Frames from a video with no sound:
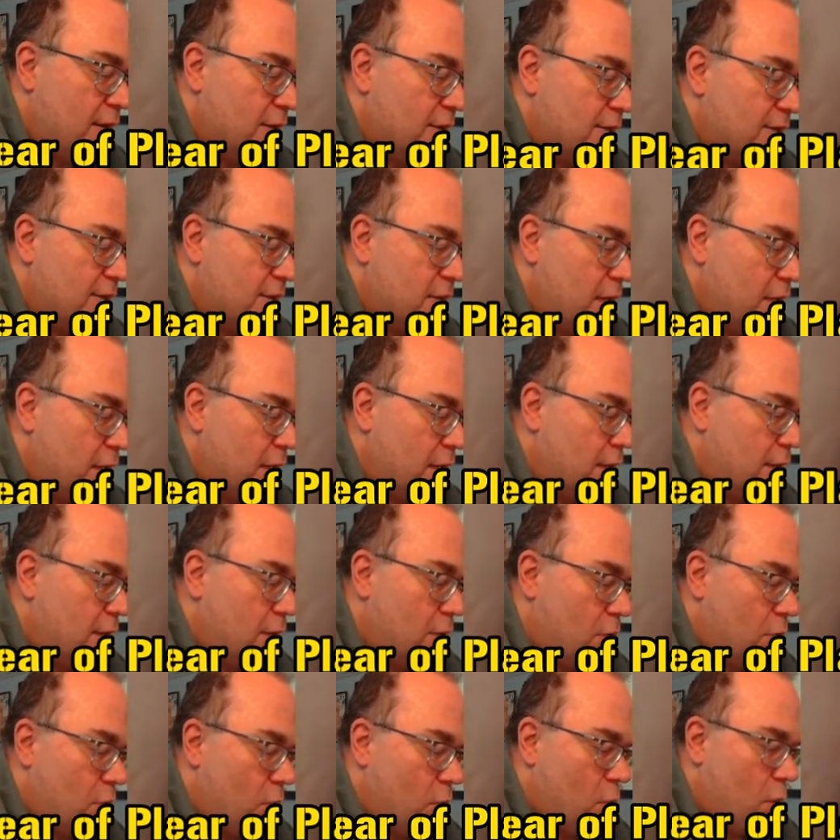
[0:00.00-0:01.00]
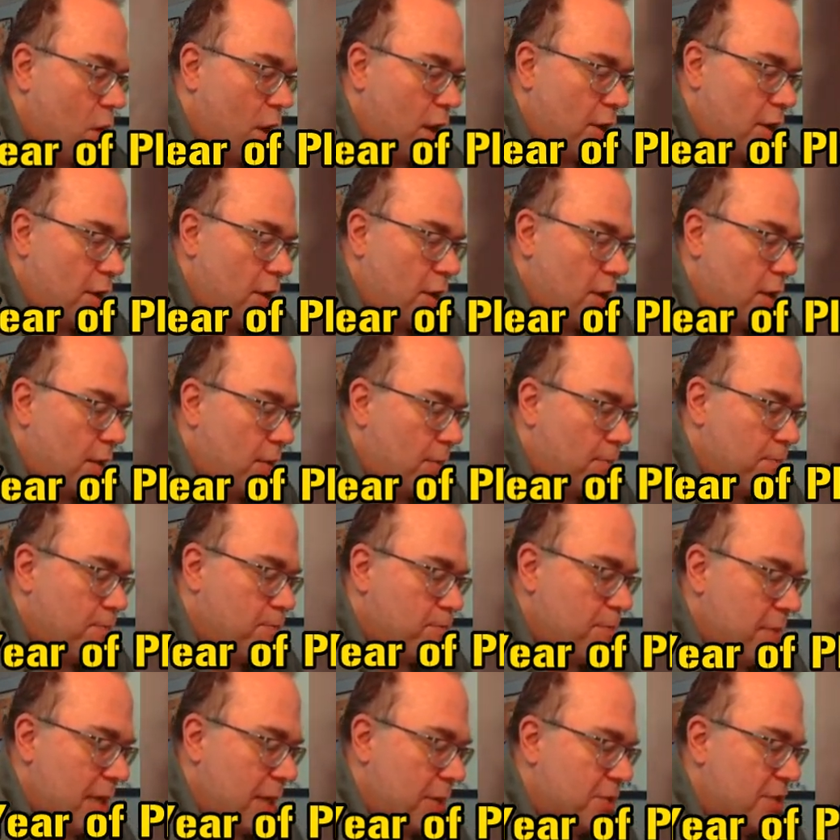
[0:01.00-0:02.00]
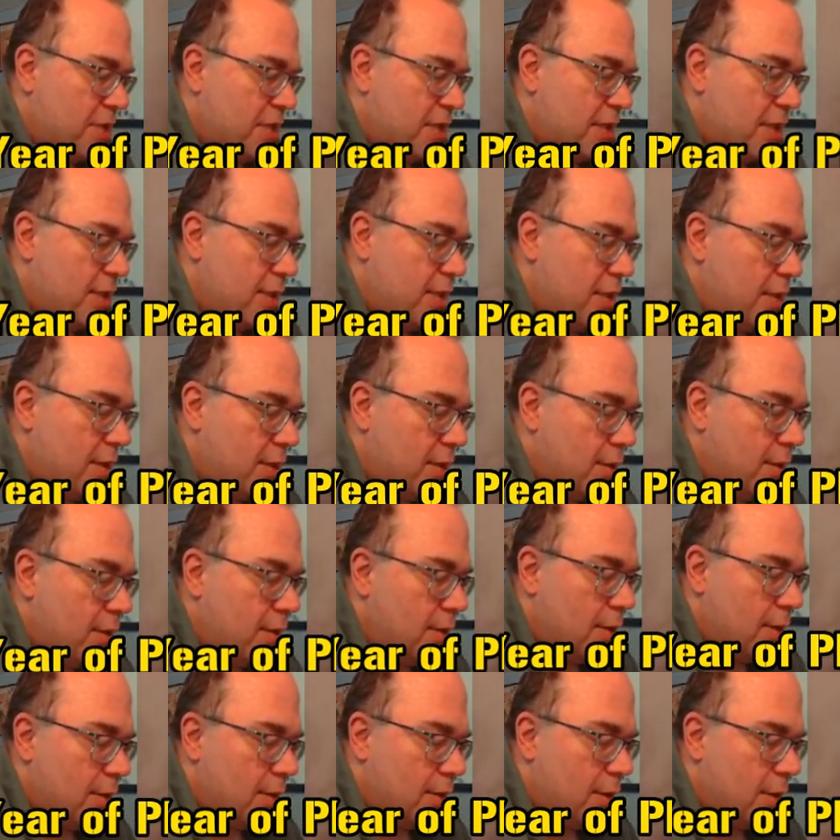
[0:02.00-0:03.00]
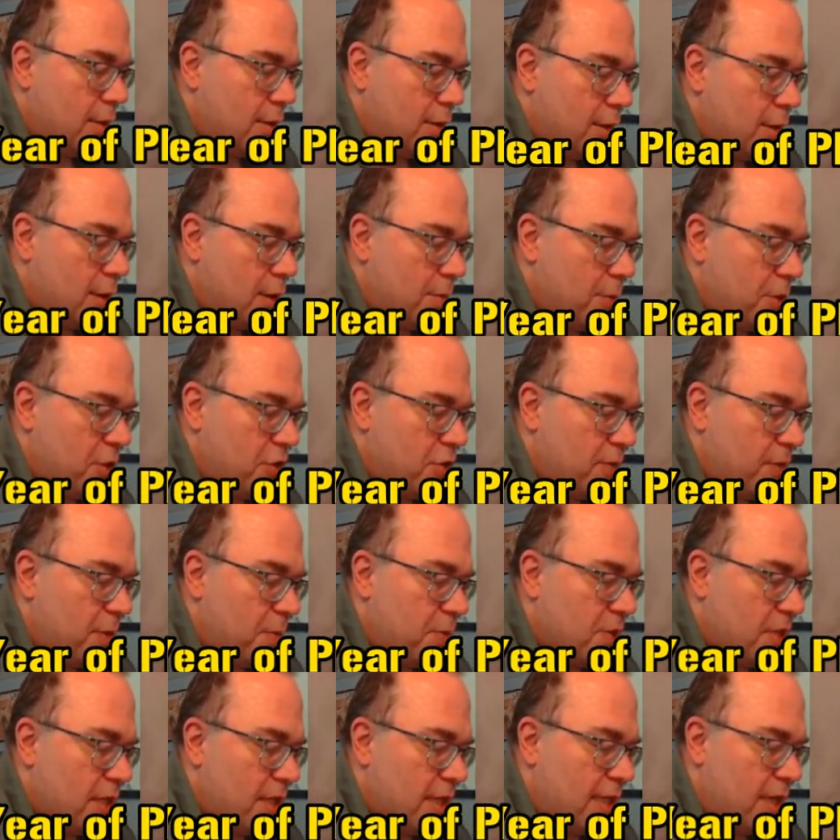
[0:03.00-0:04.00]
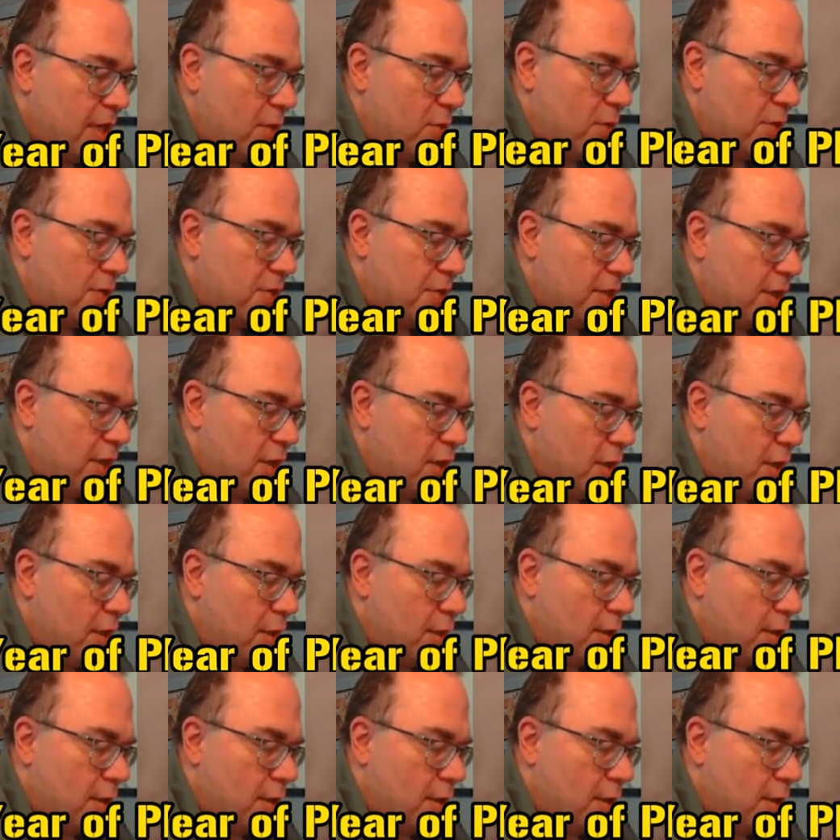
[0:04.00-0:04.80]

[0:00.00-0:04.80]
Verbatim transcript: sun, water, mountain. Got a bunch of upside down ones here.